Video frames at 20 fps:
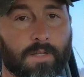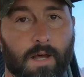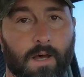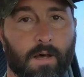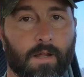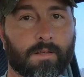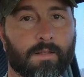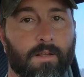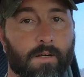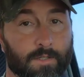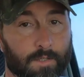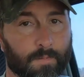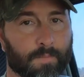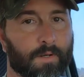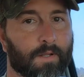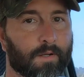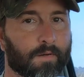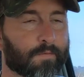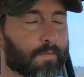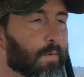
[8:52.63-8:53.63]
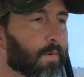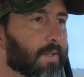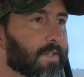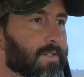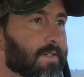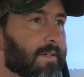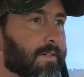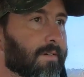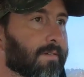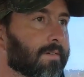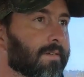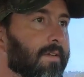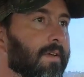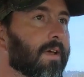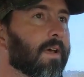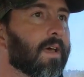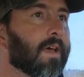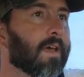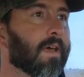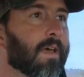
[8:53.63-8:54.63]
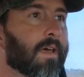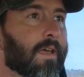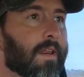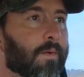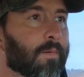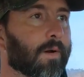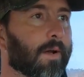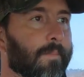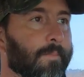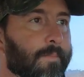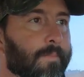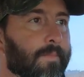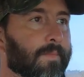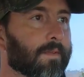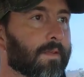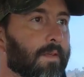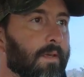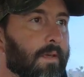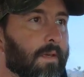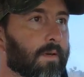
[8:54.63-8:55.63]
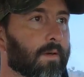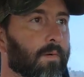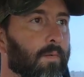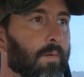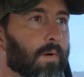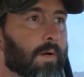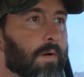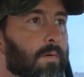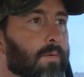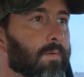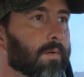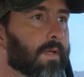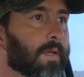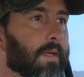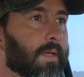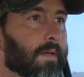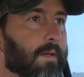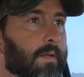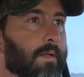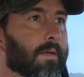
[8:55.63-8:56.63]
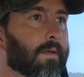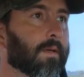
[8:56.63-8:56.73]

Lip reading: Todd, there's a plug for you, son. Anyway, we're gonna get,